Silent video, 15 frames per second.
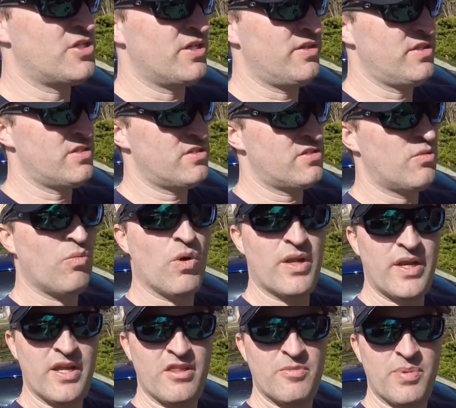Now this is a 1
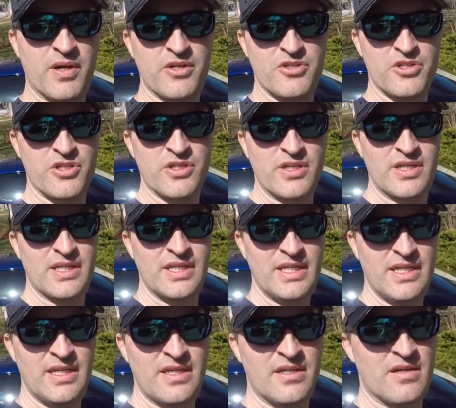8 punch. You're going to
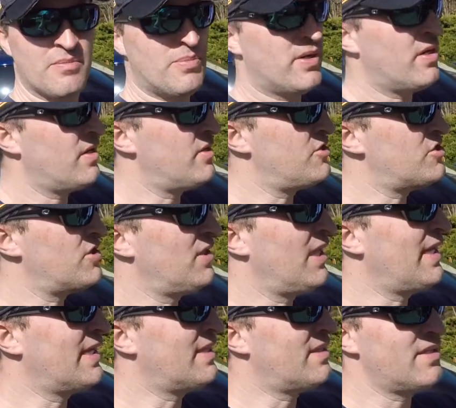need a punch
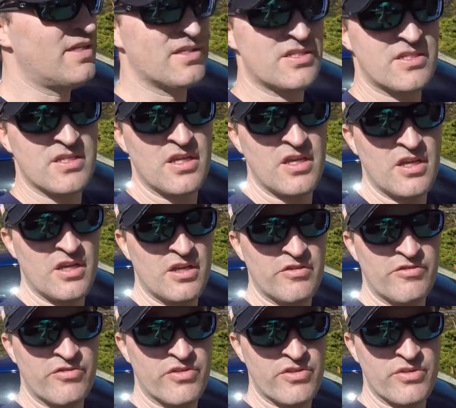like this
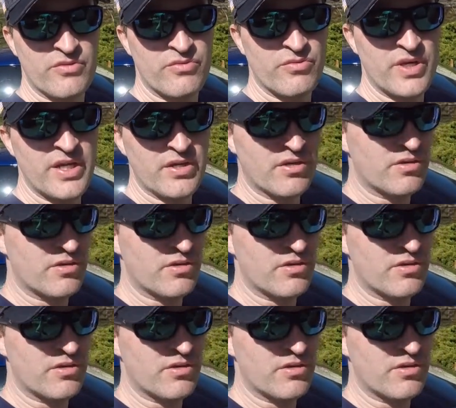for the rear